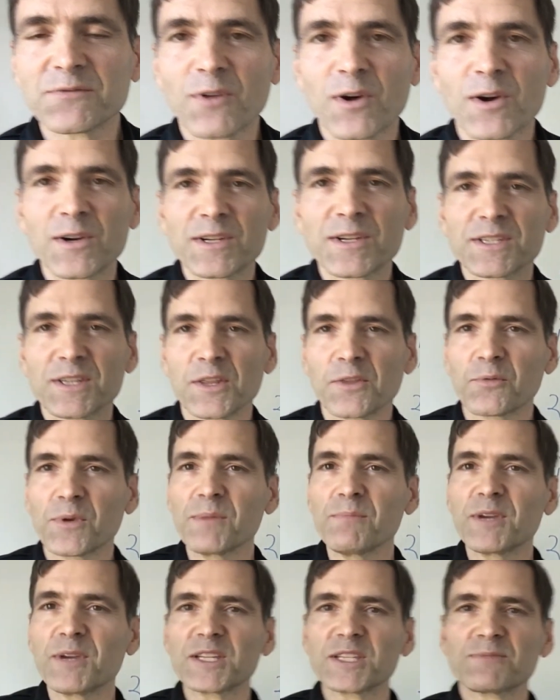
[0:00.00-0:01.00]
far as the
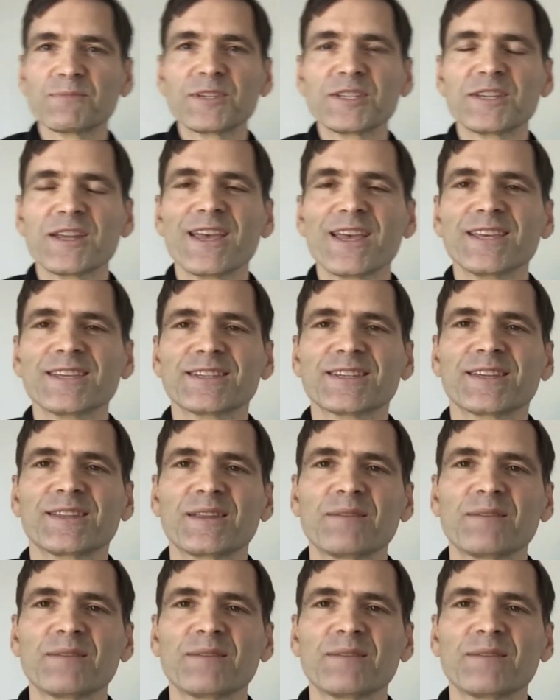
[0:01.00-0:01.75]
3 biggest mistakes